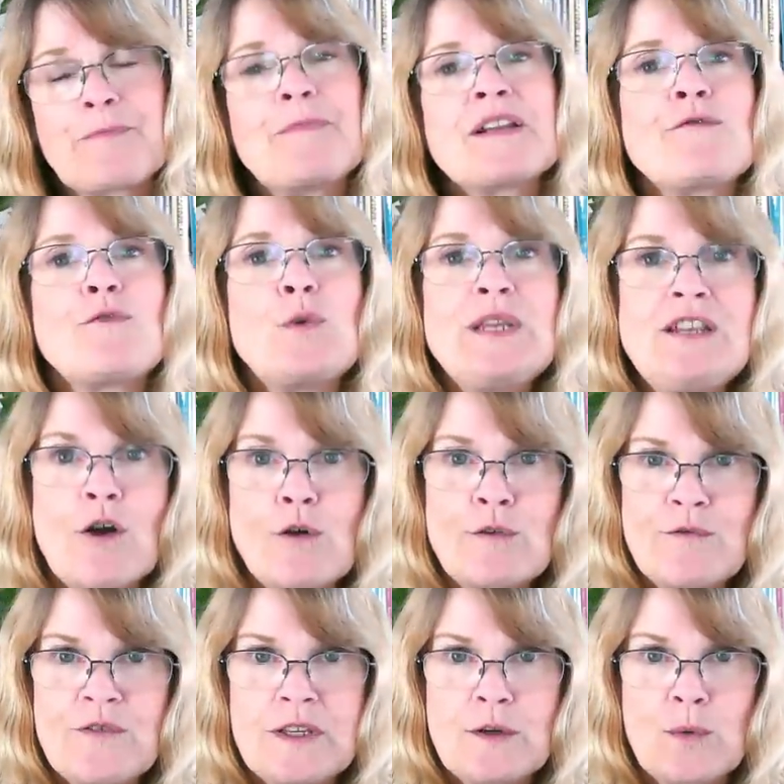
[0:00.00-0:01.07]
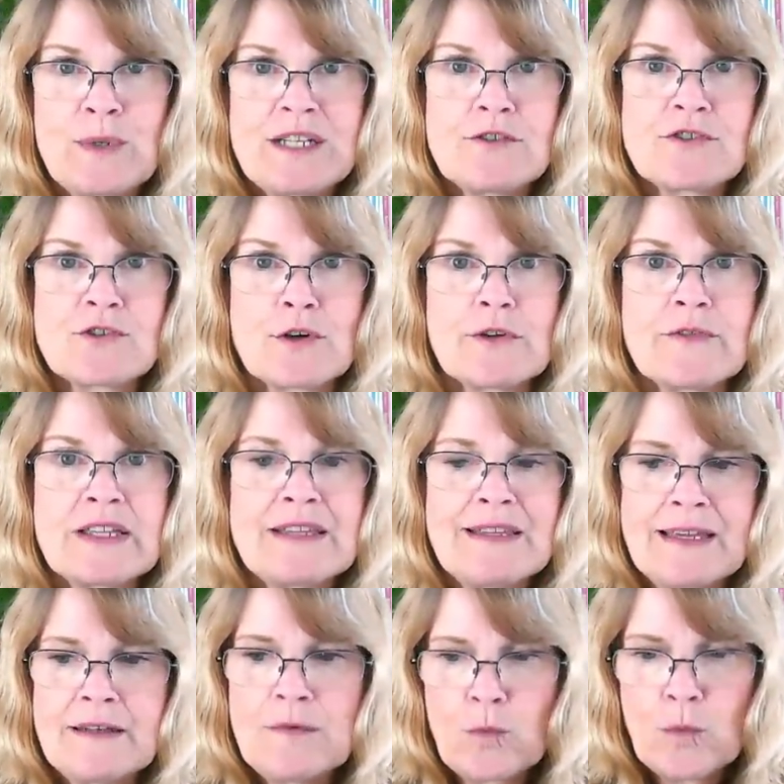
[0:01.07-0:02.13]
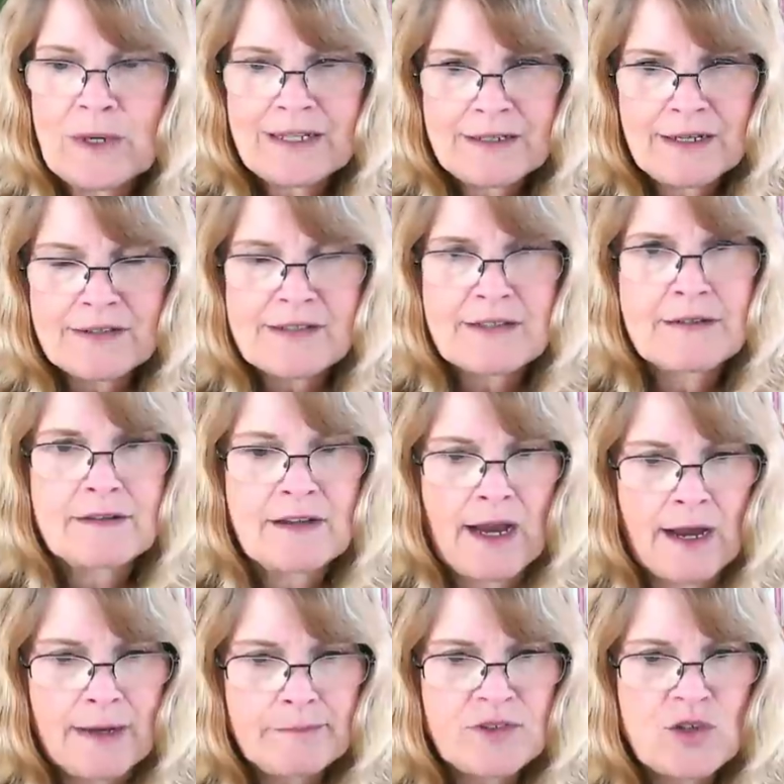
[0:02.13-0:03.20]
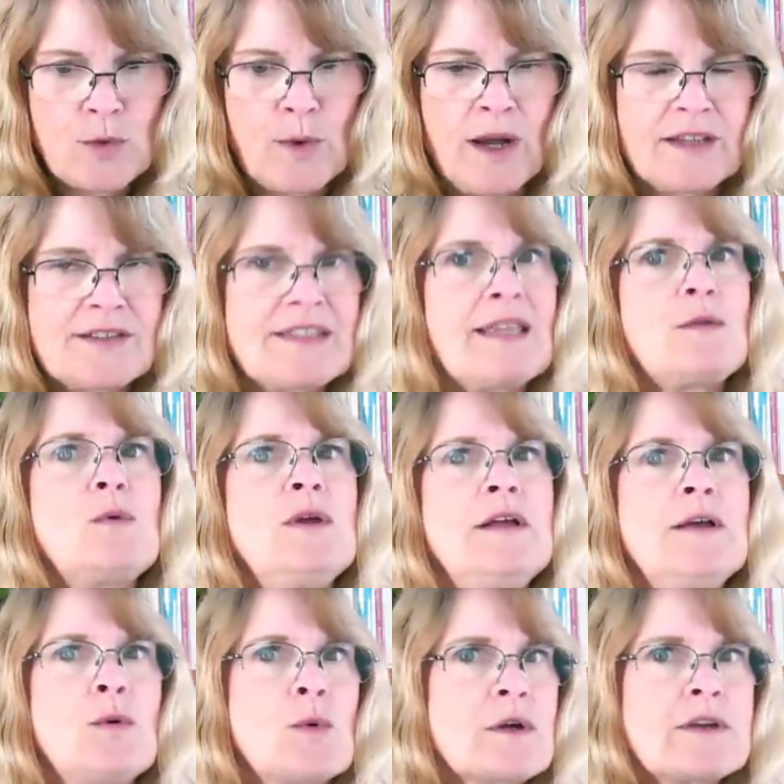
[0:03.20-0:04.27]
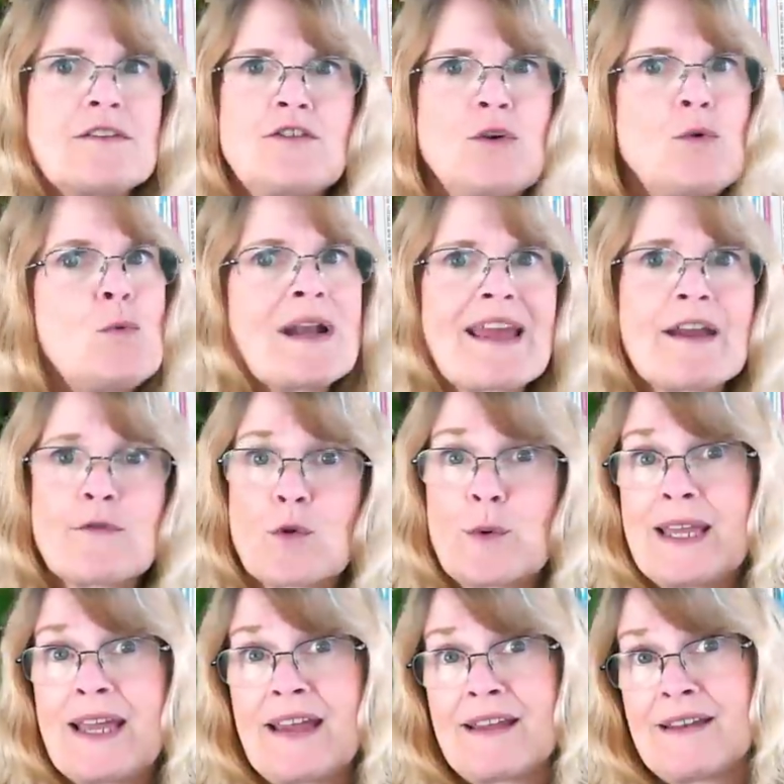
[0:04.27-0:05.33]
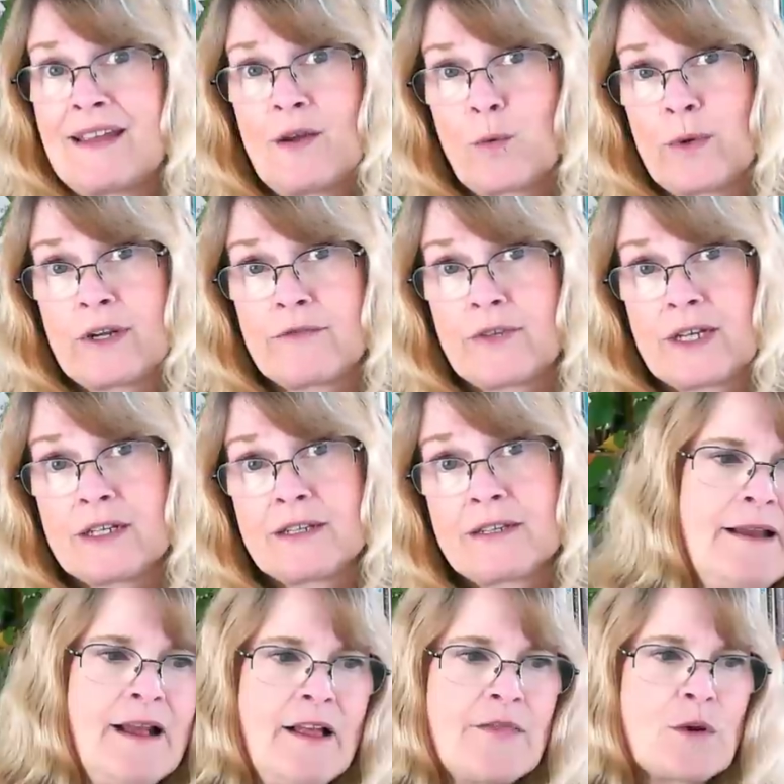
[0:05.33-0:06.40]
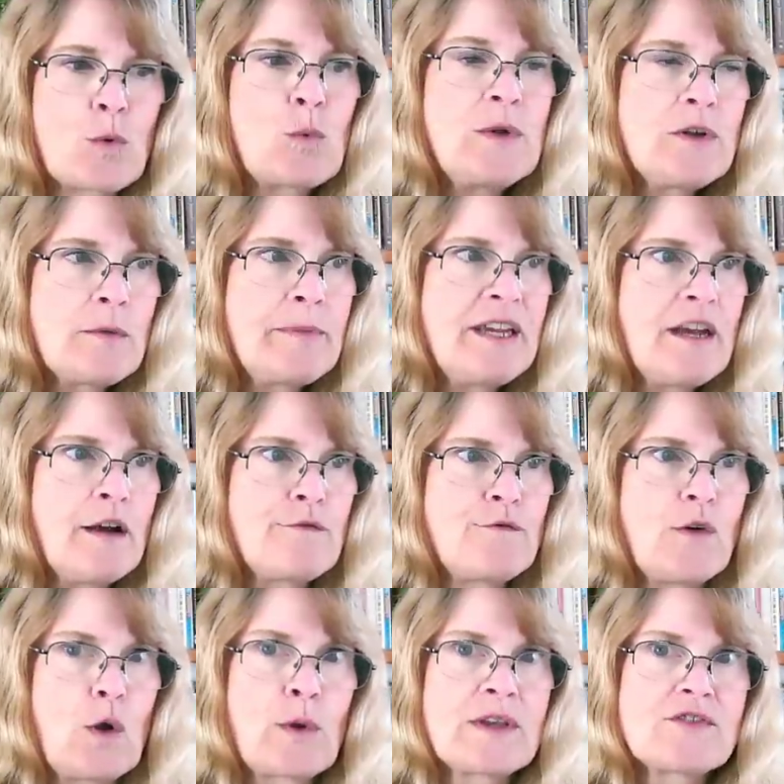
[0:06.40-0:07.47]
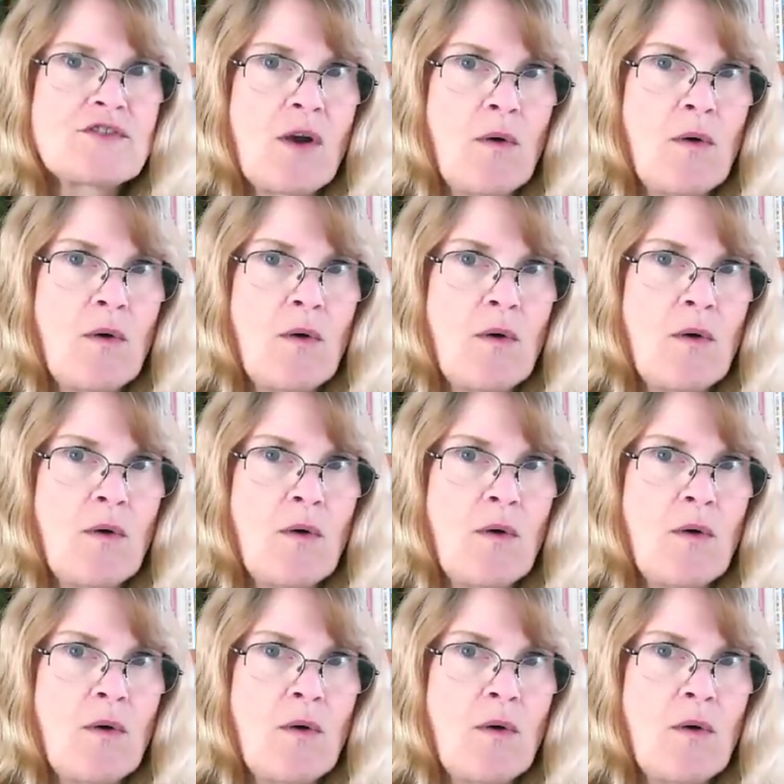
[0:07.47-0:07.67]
But if we don't feel we deserve it, then when it does come to us, then we're going to do whatever we can to get rid of it. There will be a focus